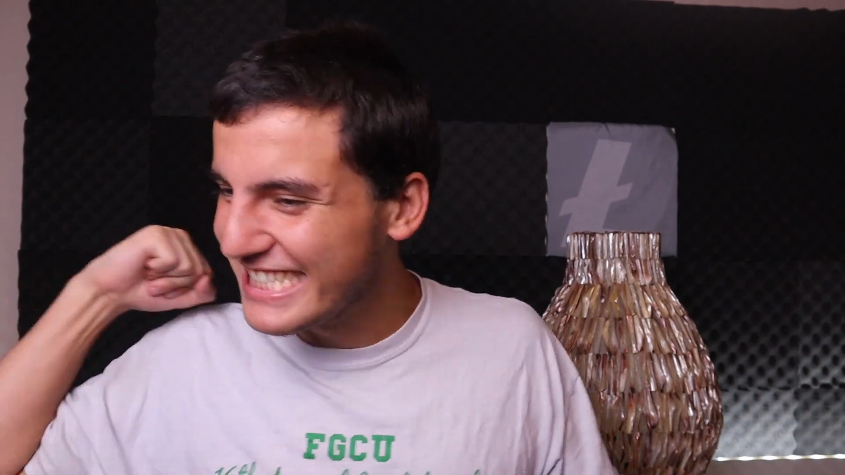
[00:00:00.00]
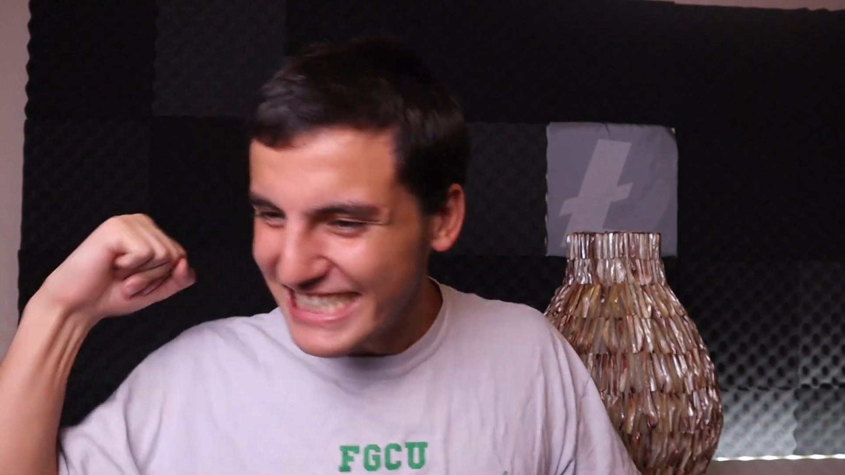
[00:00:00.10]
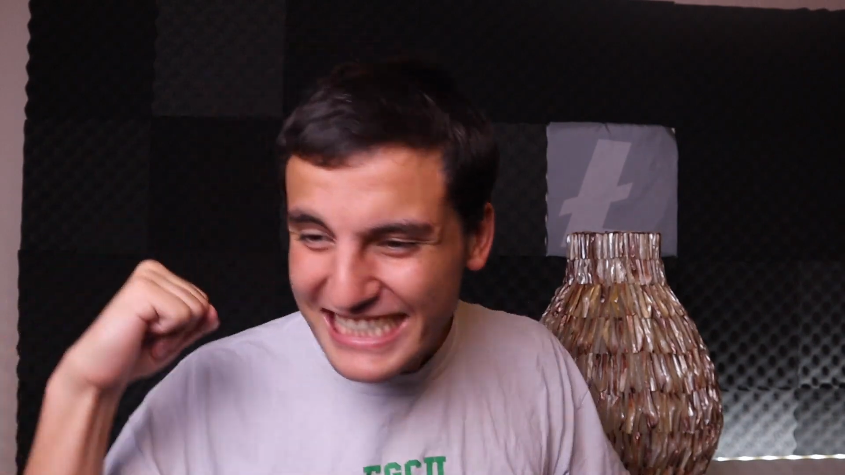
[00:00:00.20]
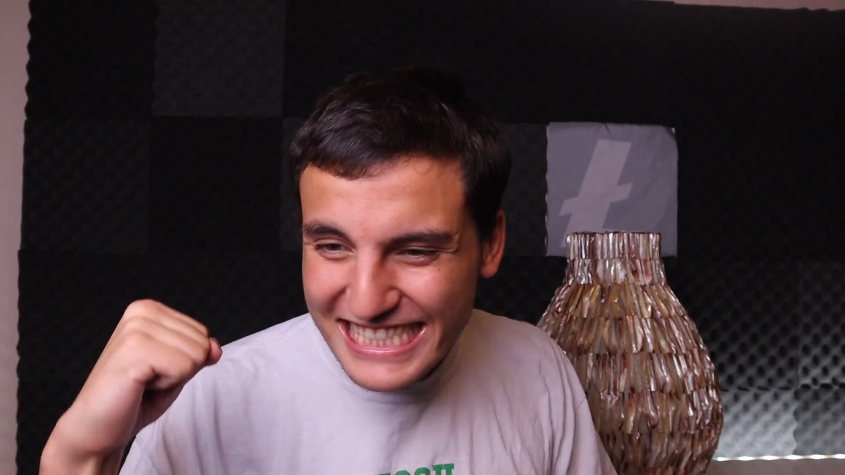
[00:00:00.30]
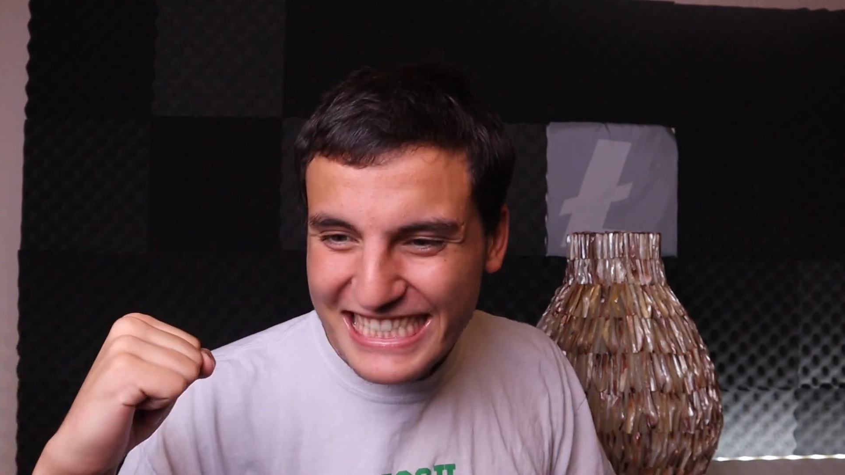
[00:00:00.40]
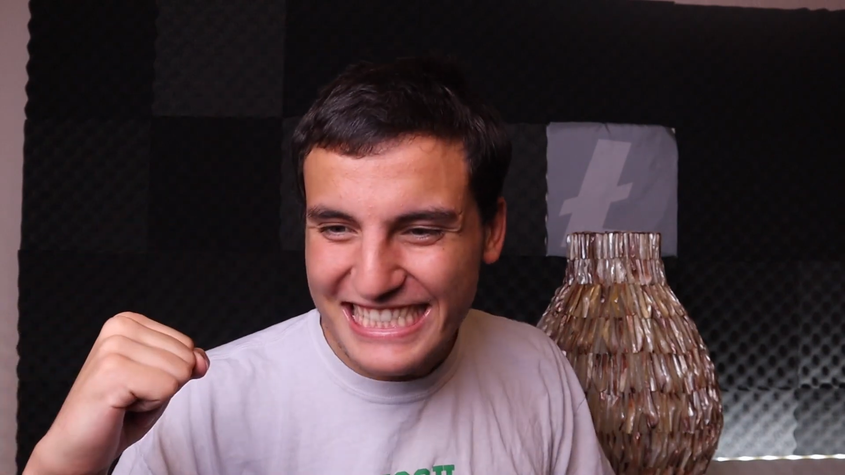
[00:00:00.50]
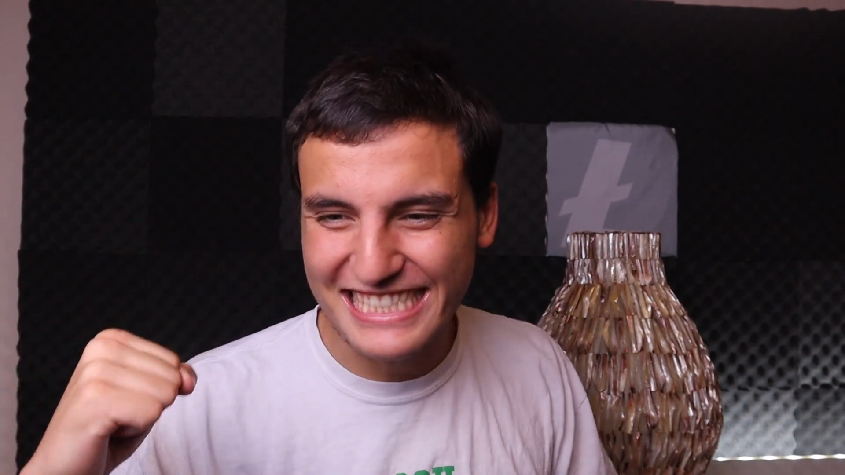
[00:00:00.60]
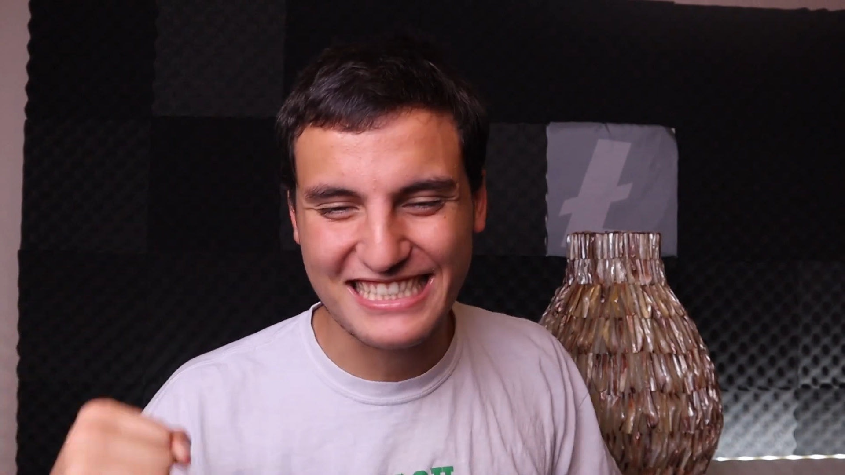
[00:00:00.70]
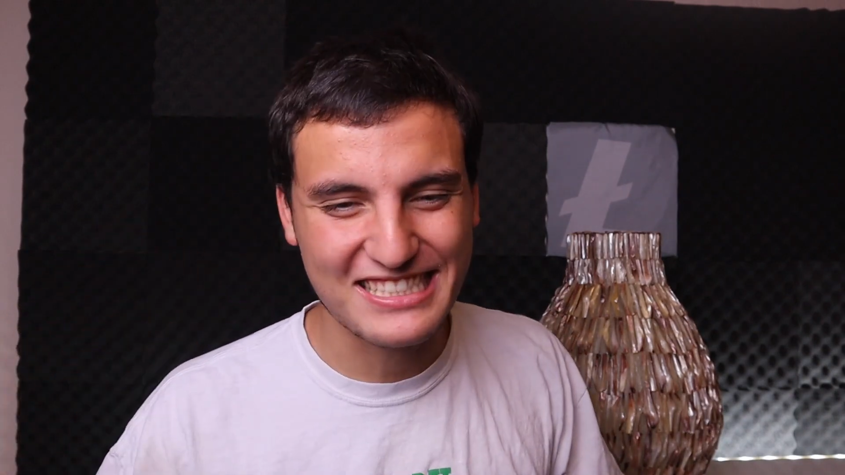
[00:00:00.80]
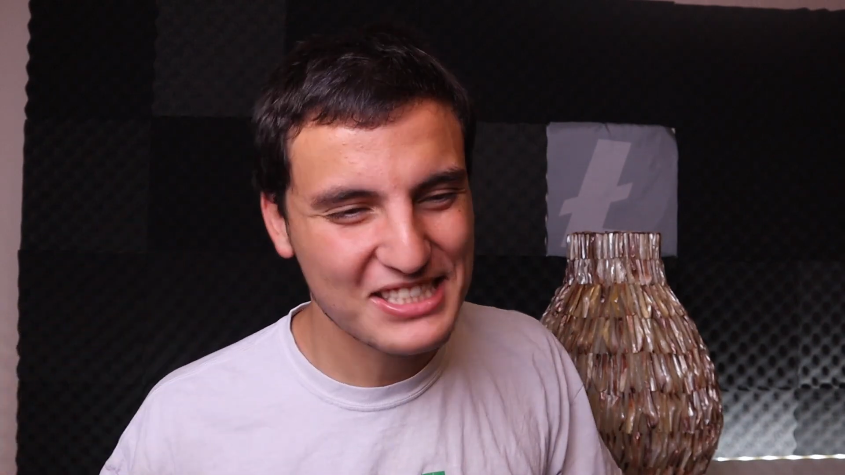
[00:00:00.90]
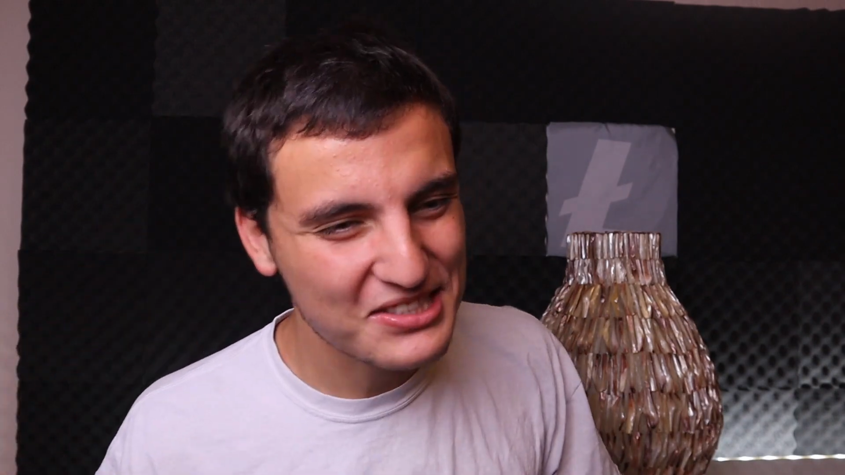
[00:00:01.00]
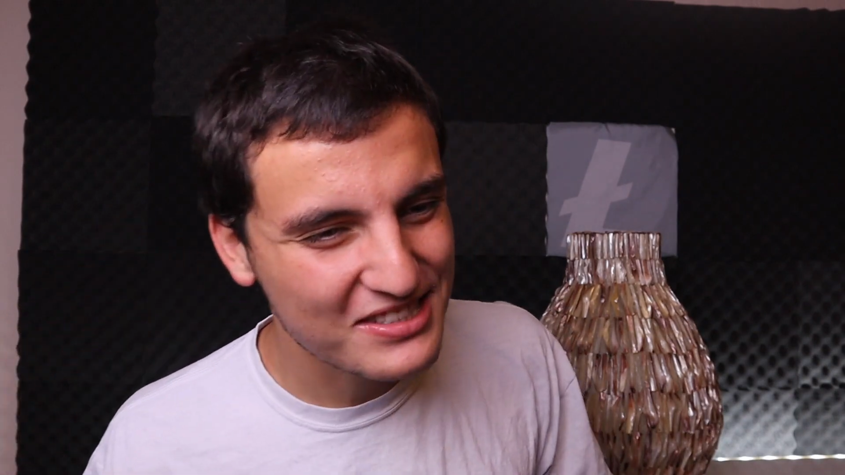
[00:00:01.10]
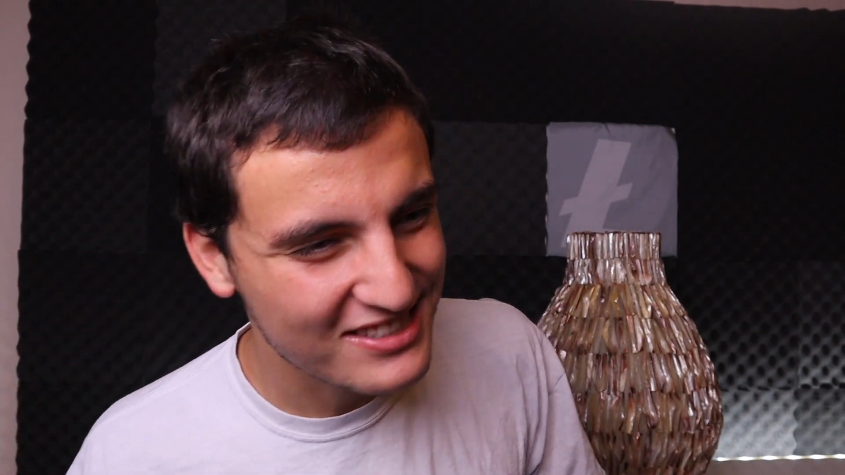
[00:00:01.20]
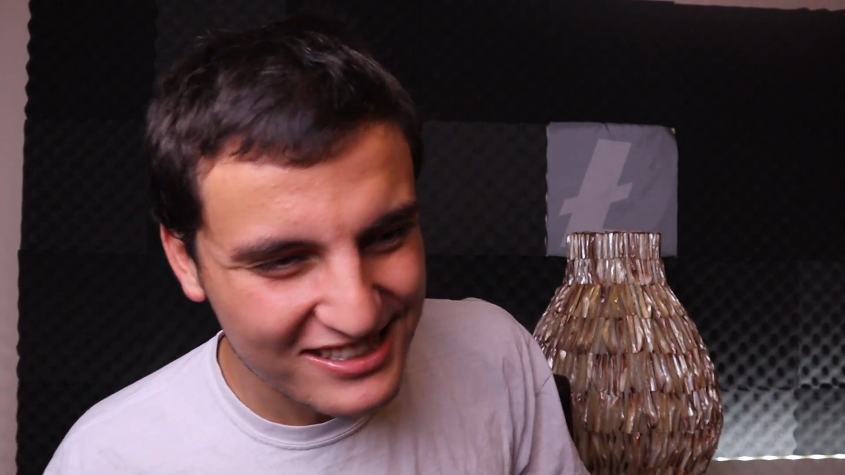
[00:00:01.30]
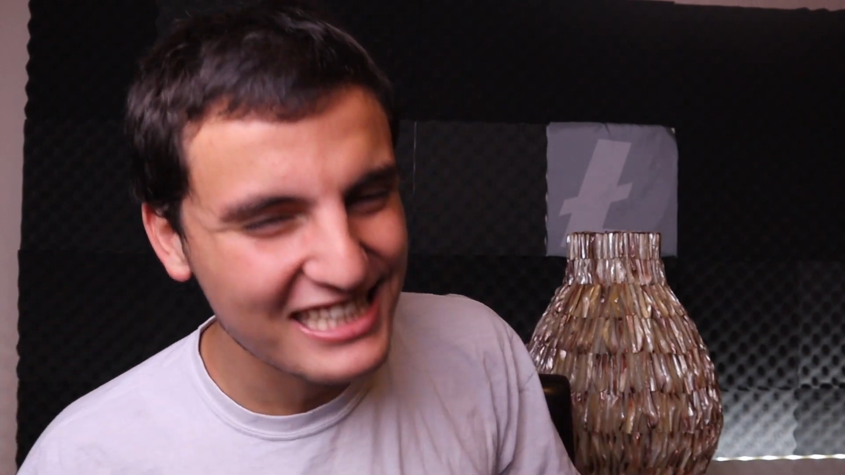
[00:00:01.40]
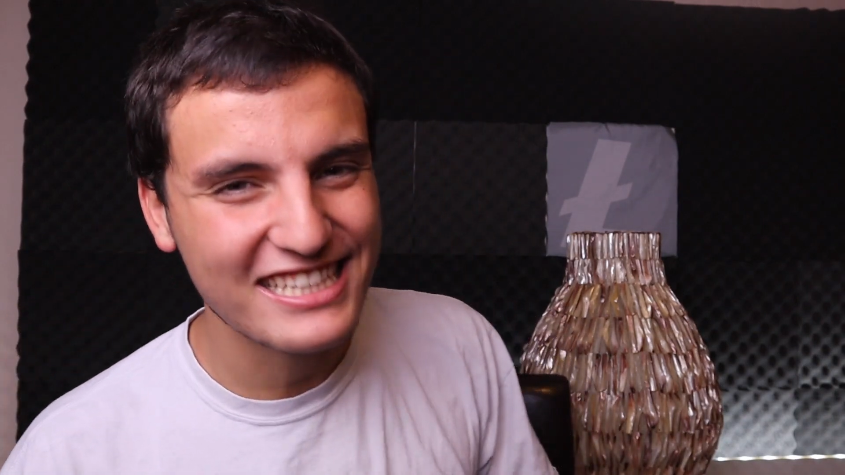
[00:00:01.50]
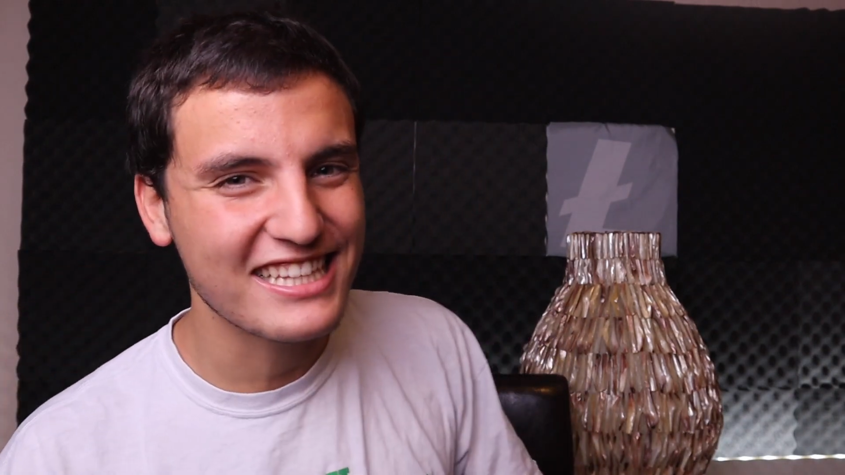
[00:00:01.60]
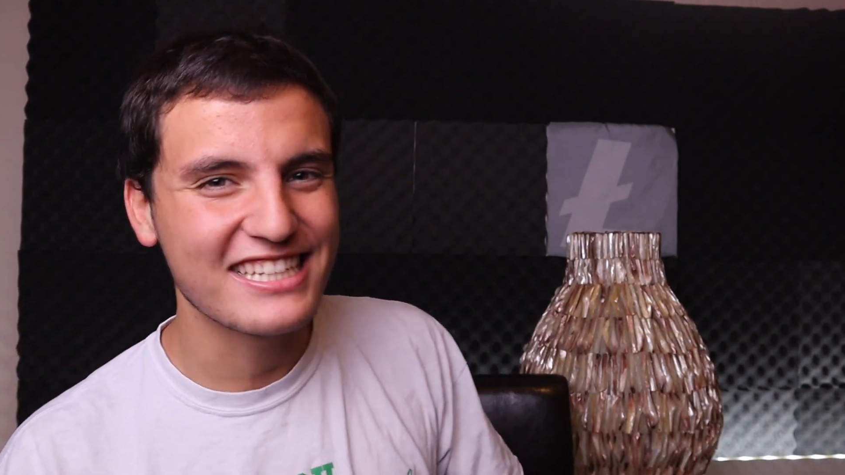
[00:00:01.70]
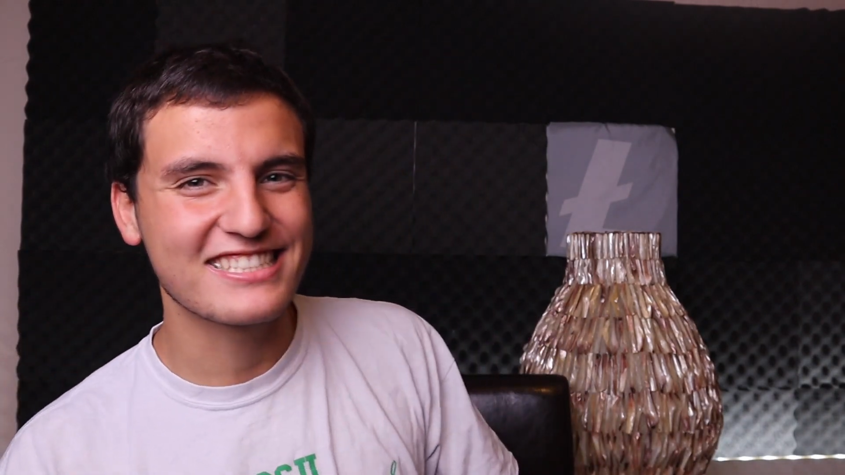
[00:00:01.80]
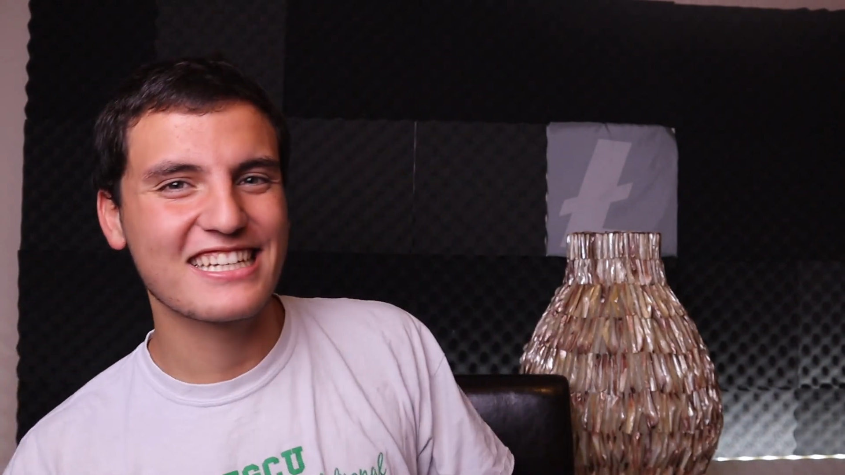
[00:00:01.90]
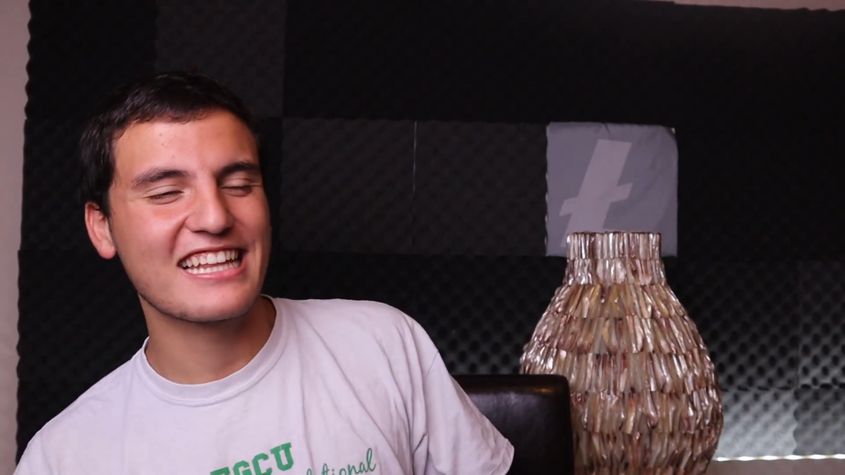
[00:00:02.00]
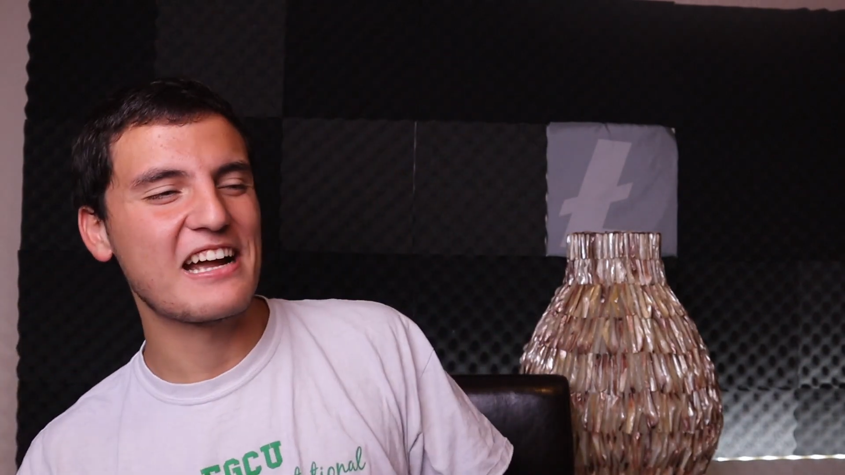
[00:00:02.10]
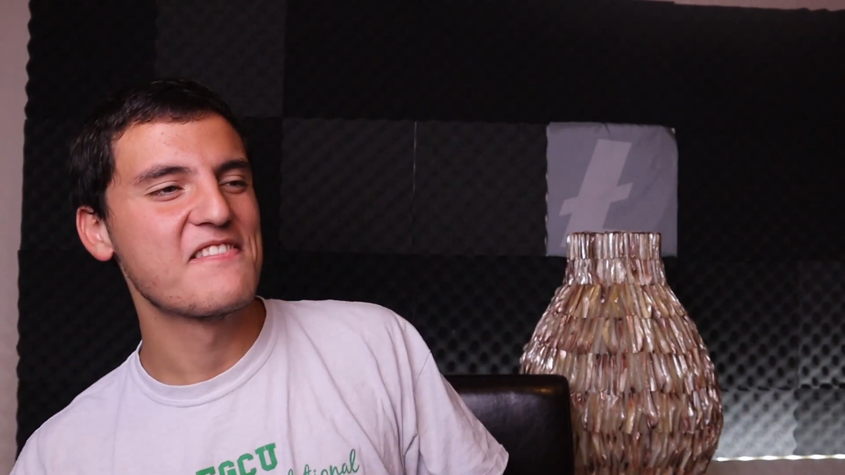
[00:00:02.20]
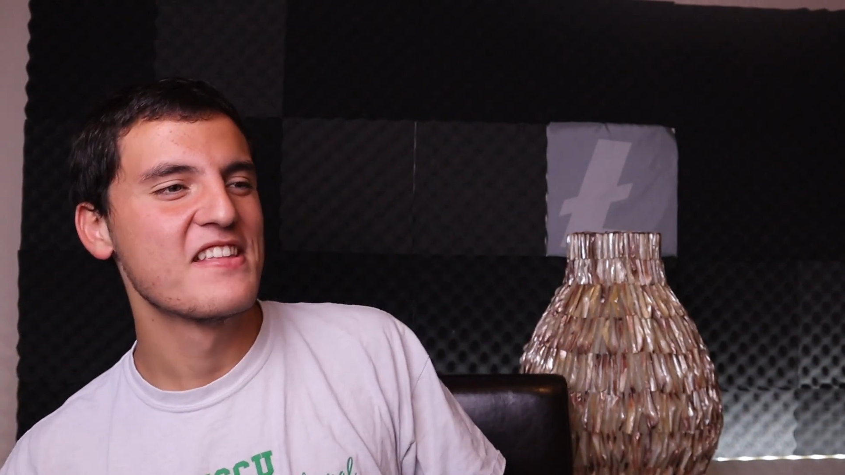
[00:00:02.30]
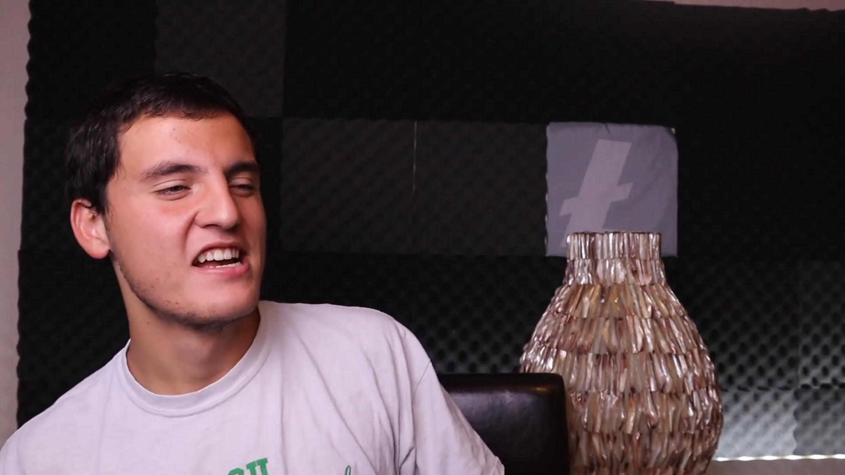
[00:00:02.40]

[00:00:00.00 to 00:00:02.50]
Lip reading: Yes, it's so great that he said that.